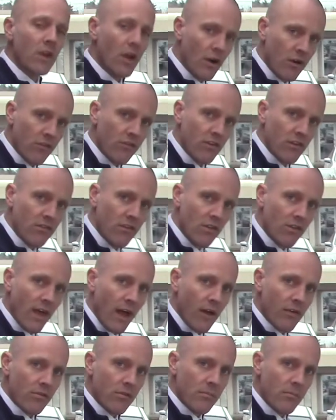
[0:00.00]

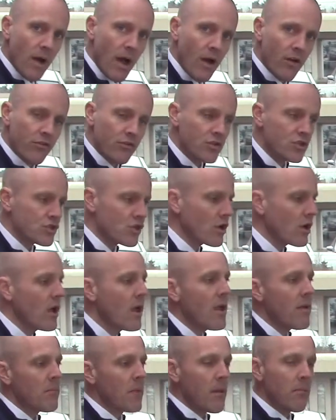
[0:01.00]
160,000 miles, and sure,
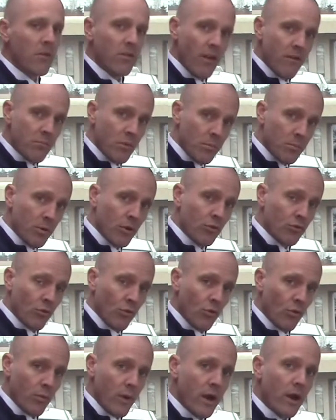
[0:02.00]
maybe they've been put through
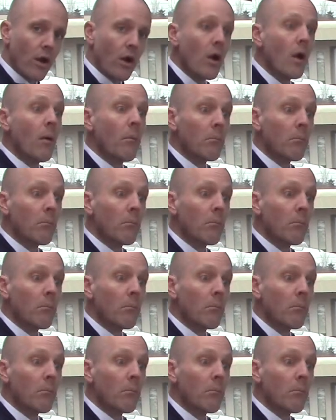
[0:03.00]
the ringer,